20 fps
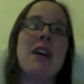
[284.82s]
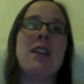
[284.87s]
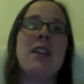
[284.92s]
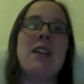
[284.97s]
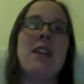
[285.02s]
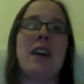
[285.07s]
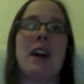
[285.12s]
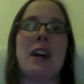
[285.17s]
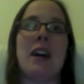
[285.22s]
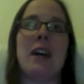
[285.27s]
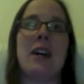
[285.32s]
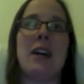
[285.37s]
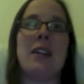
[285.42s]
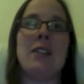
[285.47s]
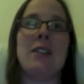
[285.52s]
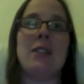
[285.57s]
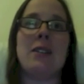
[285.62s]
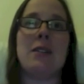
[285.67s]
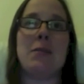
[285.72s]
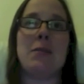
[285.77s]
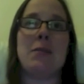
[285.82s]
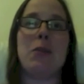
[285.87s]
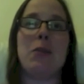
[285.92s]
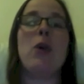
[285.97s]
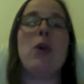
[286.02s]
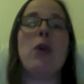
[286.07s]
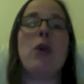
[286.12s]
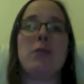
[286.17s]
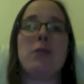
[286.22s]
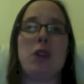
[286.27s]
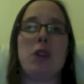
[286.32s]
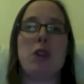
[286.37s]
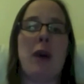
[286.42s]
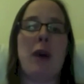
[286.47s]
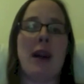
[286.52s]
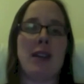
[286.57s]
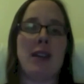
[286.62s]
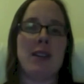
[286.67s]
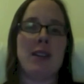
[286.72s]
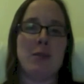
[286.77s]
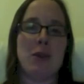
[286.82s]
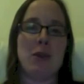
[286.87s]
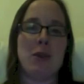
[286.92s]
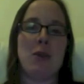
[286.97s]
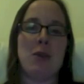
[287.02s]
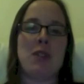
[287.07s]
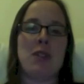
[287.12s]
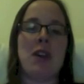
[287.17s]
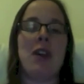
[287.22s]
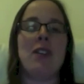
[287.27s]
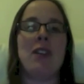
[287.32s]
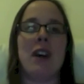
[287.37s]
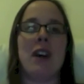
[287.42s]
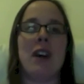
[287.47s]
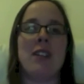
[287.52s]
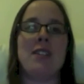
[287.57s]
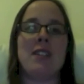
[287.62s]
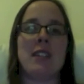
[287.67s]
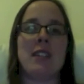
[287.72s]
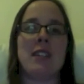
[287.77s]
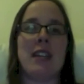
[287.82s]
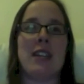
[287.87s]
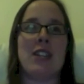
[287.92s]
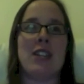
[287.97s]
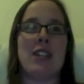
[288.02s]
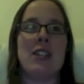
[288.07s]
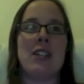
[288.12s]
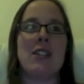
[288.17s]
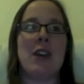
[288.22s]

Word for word: uh, the program to go back to the moon was called Constellation.